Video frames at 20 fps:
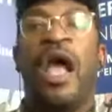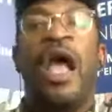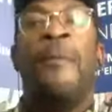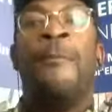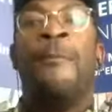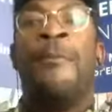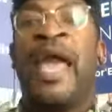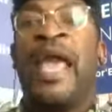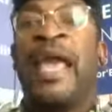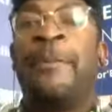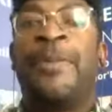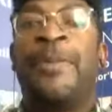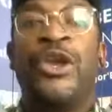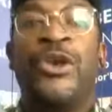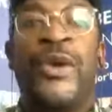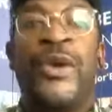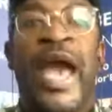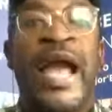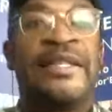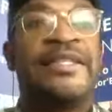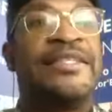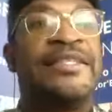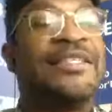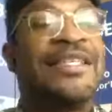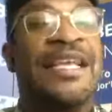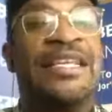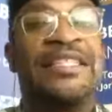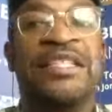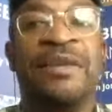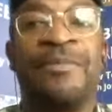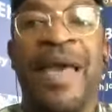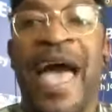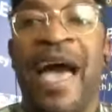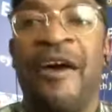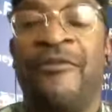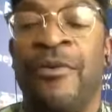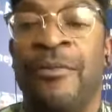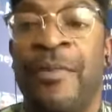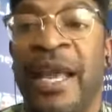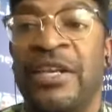Maybe you had to say some
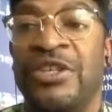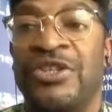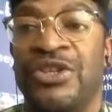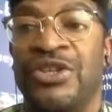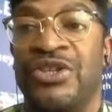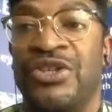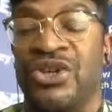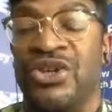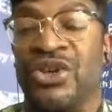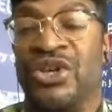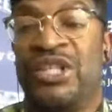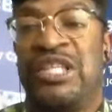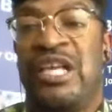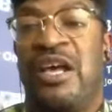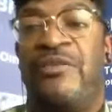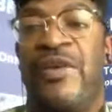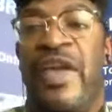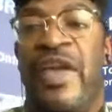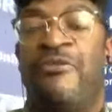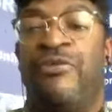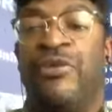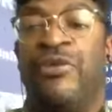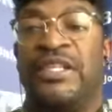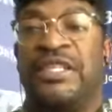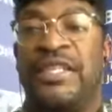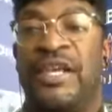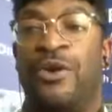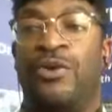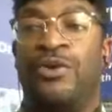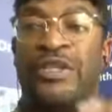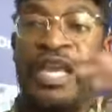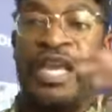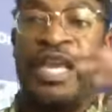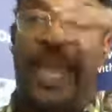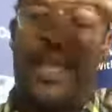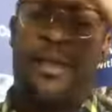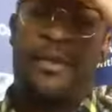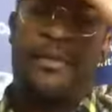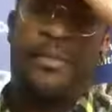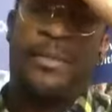affirmations to yourself every single day.
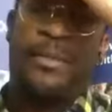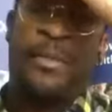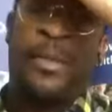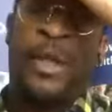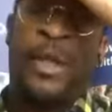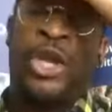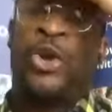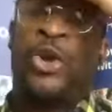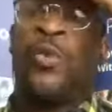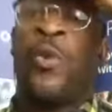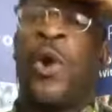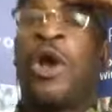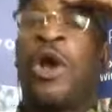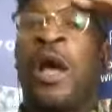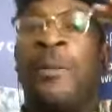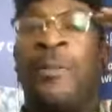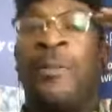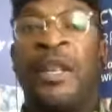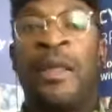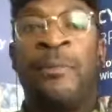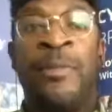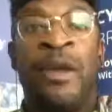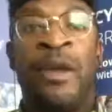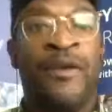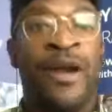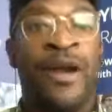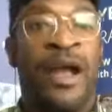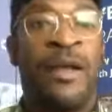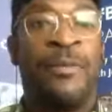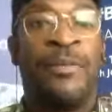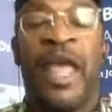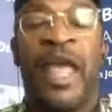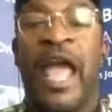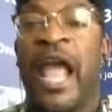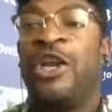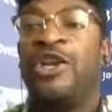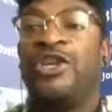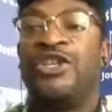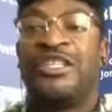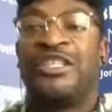You woke up in the mirror
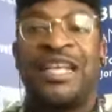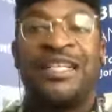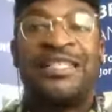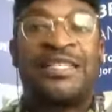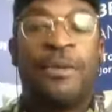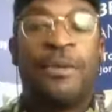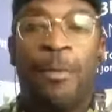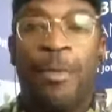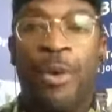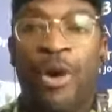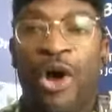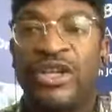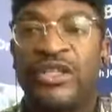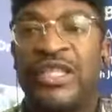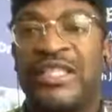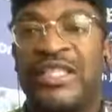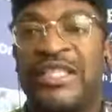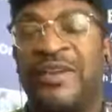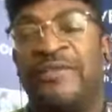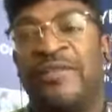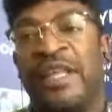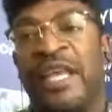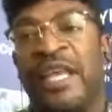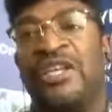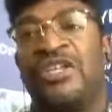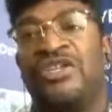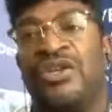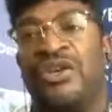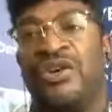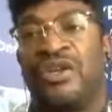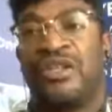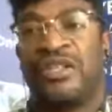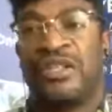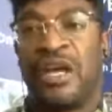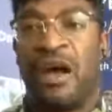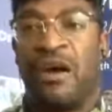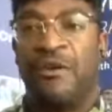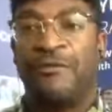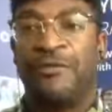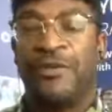and you said some positive things to
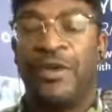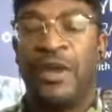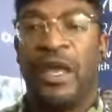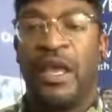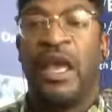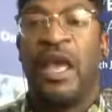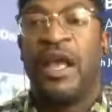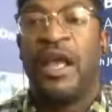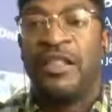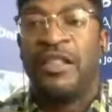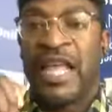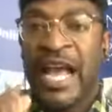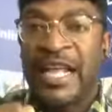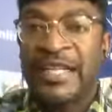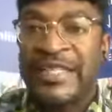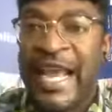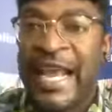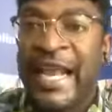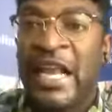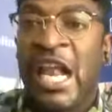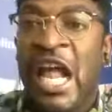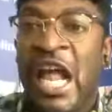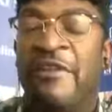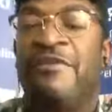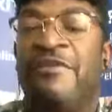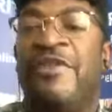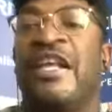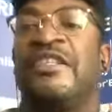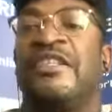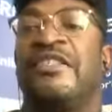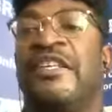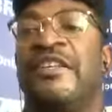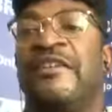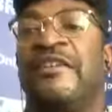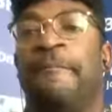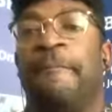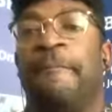yourself. That's a life lesson.